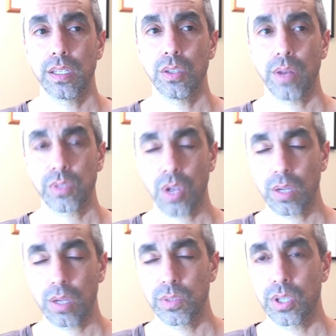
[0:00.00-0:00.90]
after
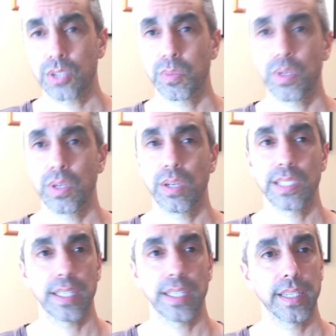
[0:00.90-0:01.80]
talking with Josh and Monona, I
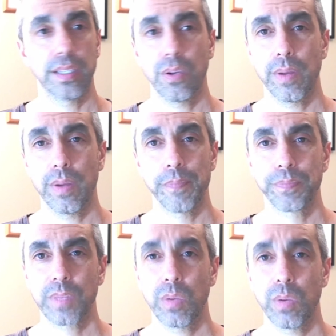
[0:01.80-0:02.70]
was like, you know what?
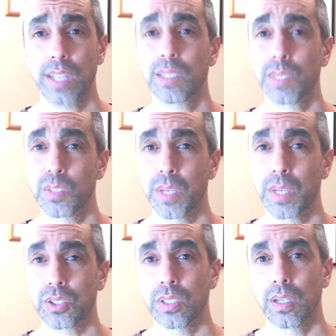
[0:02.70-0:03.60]
We got something
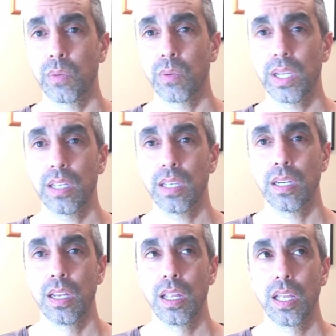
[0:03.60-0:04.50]
special here. We
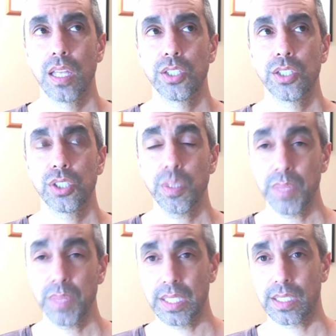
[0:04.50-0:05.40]
can
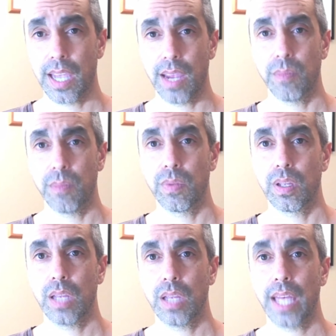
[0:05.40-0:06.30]
ship this game,
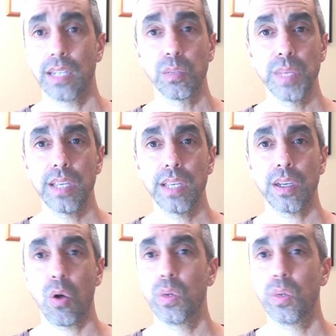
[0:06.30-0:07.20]
and it'll be
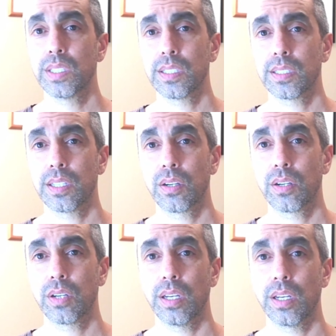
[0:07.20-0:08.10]
always
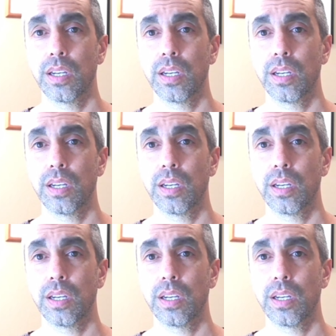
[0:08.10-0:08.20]
considered